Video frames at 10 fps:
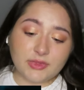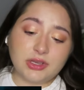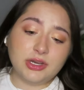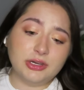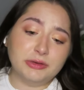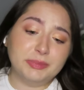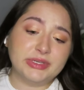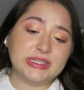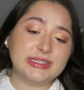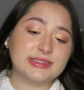Oh,
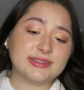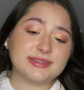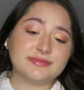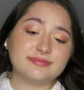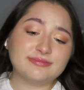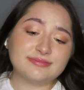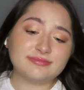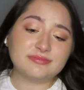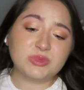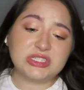but he's
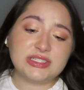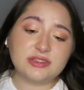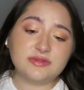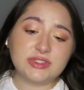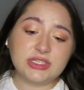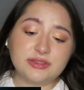with Sylvie.